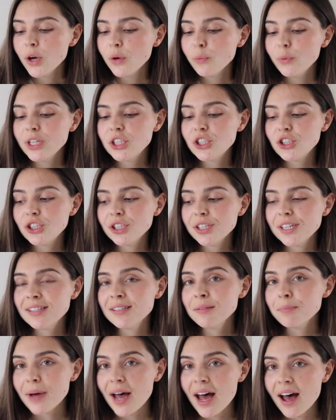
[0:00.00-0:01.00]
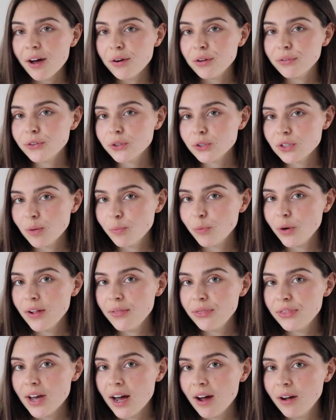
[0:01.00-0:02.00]
which isn't bad if you're
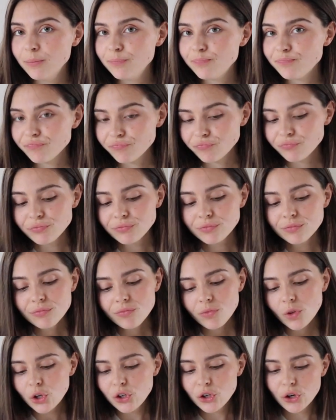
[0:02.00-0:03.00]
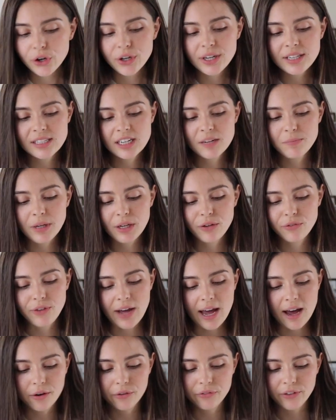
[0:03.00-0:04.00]
someone that, you know, isn't a big
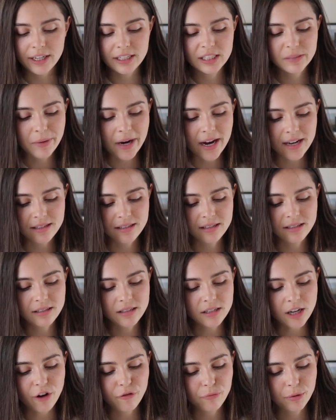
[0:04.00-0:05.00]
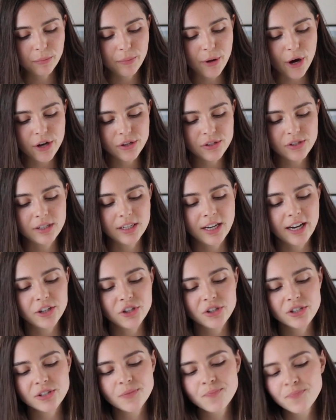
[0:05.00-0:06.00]
fan of like spices and stuff. But personally, I
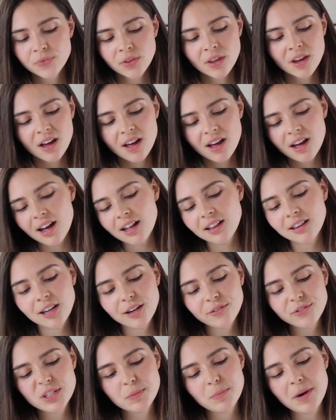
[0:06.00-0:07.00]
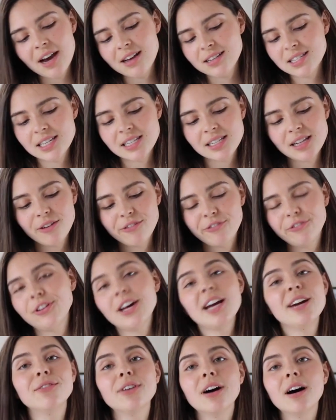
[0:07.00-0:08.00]
love spices, I love
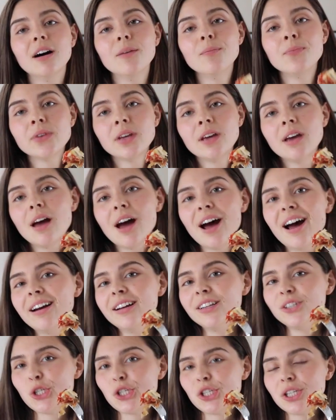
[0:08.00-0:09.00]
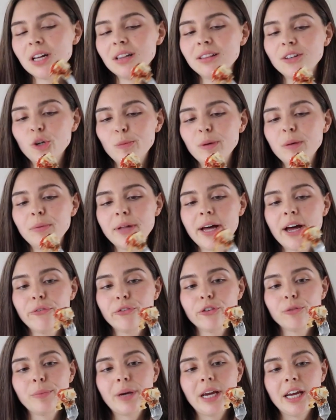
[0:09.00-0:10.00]
flavor, and it's just a little bit bland
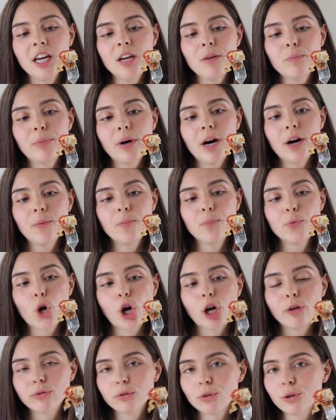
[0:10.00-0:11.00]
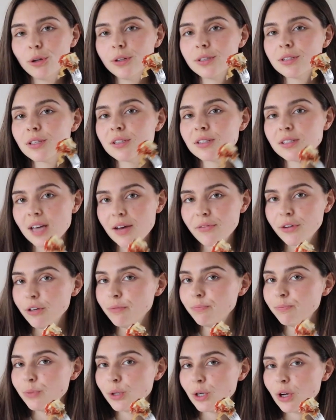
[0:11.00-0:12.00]
for me. But overall, it's a
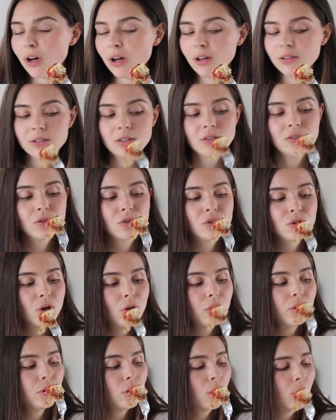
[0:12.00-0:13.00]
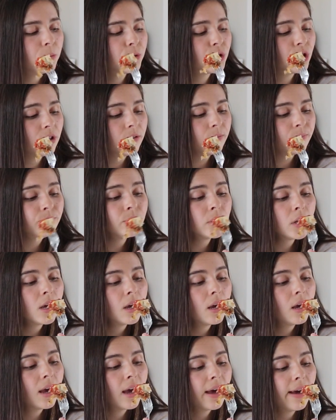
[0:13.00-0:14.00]
7 because it's a solid option
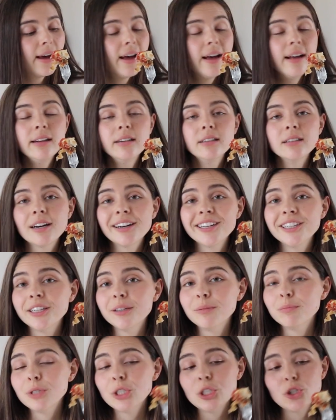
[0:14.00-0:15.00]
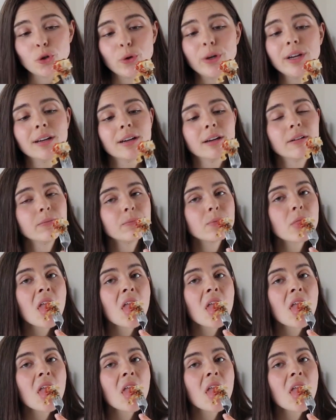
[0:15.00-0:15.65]
and I am enjoying it.